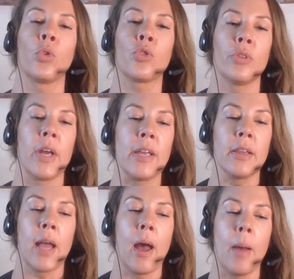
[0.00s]
create
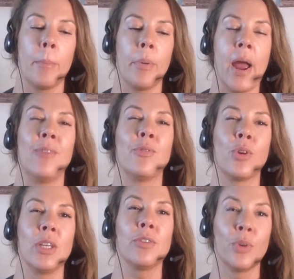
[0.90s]
that brand
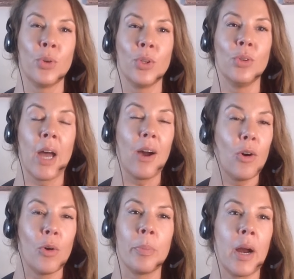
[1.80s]
voice for you, that
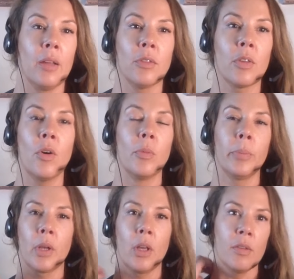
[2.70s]
whole brand tone.
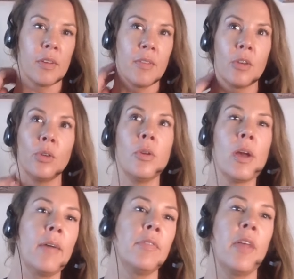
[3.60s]
Because until you
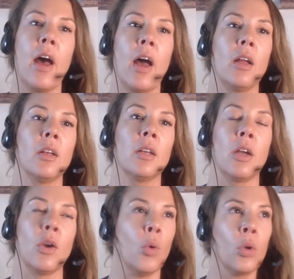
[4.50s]
have that,
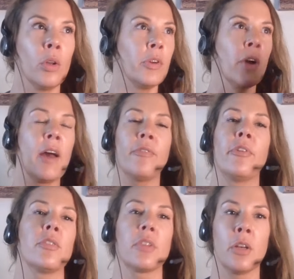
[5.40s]
like all of your
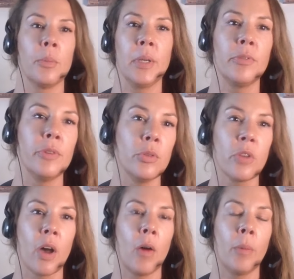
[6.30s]
efforts are going to be
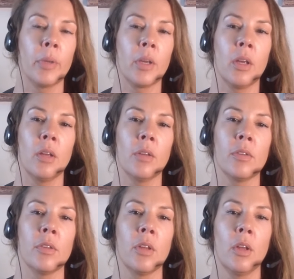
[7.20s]
futile
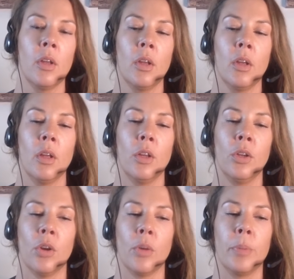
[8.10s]
because you
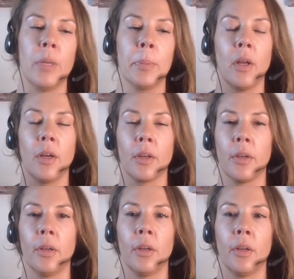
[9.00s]
know, people aren't going
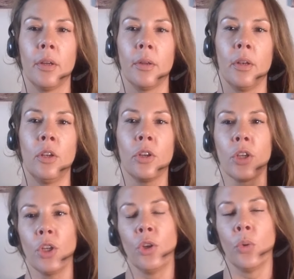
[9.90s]
to look
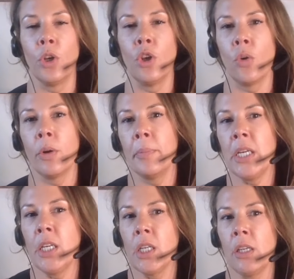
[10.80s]
at you and know
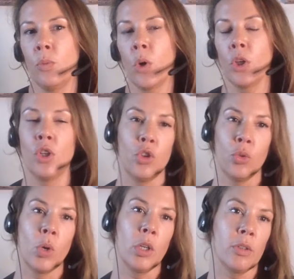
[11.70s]
immediately what you do,
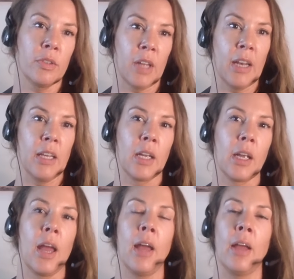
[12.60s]
what you're selling.
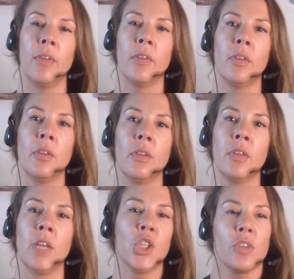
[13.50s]
And
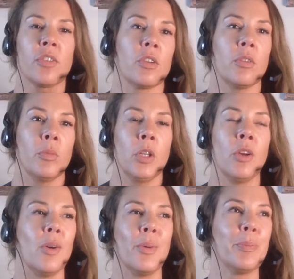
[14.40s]
they're just, you
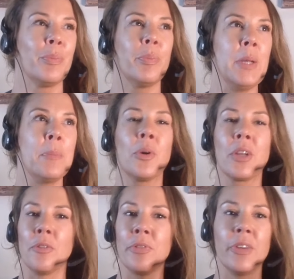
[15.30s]
know, people
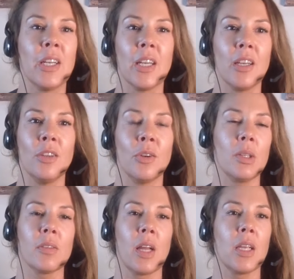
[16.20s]
can feel it. You know,
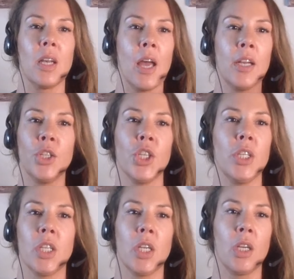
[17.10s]
it's like an energy
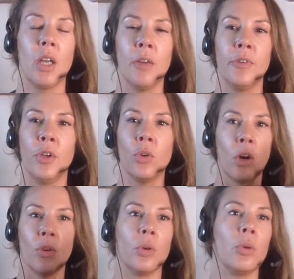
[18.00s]
thing. If you
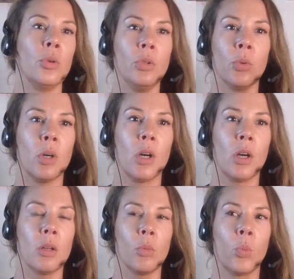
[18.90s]
don't know who you
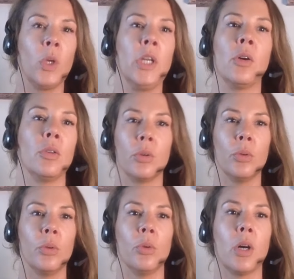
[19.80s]
are, we don't know who
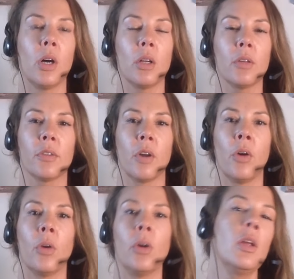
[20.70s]
you are.
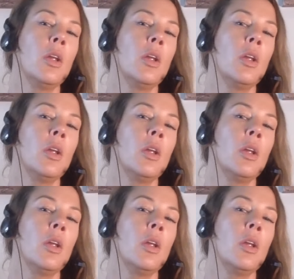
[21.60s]
So